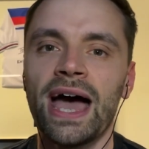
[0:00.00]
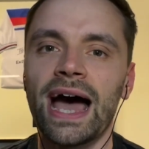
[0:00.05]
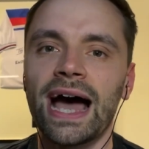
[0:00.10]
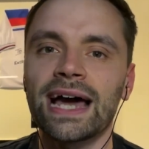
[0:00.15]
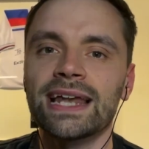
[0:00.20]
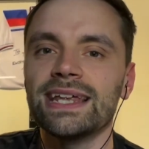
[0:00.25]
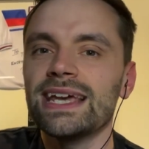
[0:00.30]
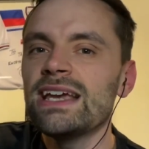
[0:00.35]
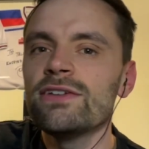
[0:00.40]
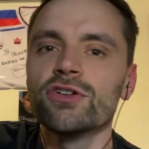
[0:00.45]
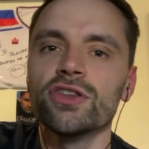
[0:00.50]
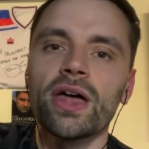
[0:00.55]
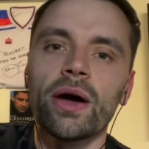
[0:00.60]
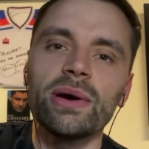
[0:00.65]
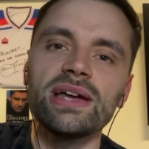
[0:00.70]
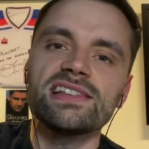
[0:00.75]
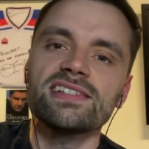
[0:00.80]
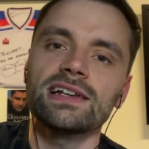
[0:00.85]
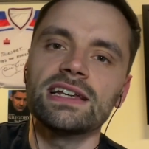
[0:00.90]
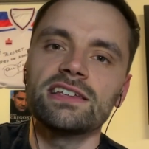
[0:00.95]
and even though
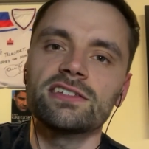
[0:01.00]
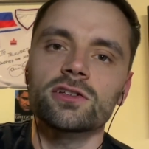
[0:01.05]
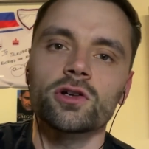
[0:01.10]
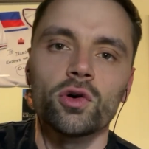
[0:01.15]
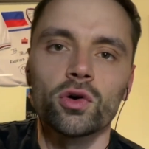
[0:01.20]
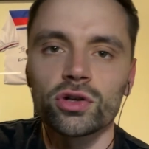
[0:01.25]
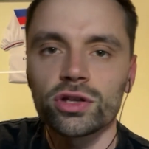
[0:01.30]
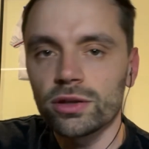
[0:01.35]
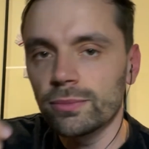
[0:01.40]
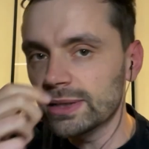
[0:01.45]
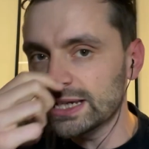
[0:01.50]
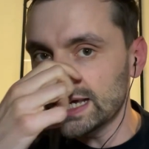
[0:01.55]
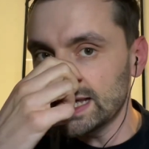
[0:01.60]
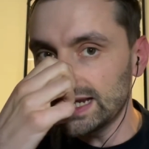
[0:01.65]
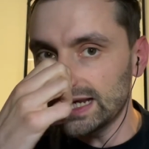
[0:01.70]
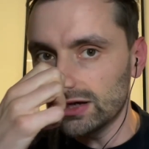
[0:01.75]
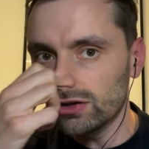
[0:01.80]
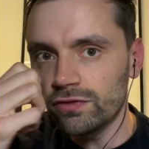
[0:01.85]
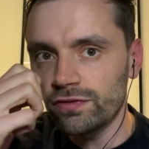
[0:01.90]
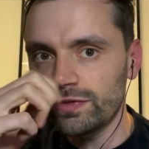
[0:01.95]
Italy scored at the
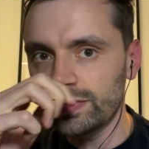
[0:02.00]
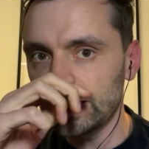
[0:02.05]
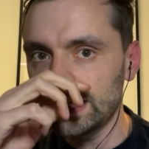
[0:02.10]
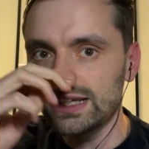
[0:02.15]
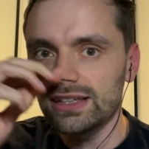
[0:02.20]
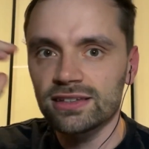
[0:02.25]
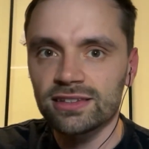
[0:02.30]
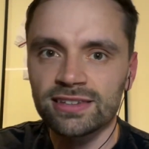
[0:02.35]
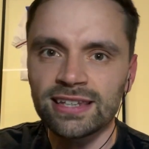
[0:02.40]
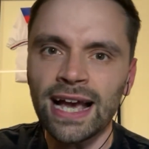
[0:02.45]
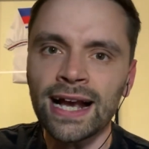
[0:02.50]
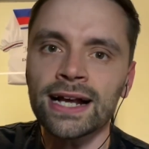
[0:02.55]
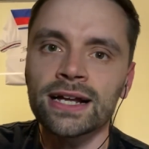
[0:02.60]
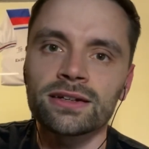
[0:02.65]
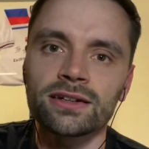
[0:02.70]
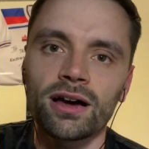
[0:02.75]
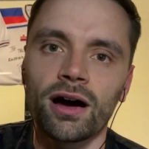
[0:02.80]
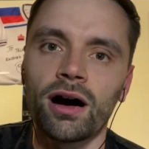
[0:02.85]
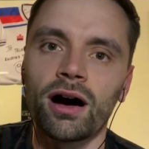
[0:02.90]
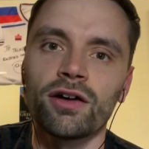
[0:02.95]
beginning of the
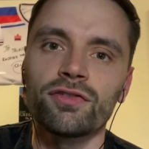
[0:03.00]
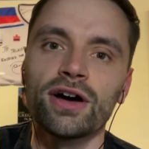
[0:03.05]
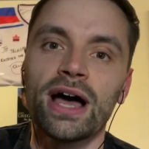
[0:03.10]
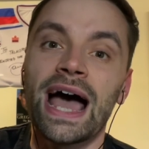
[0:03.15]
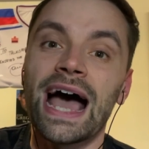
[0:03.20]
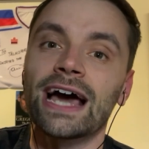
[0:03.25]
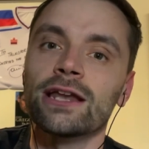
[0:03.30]
second half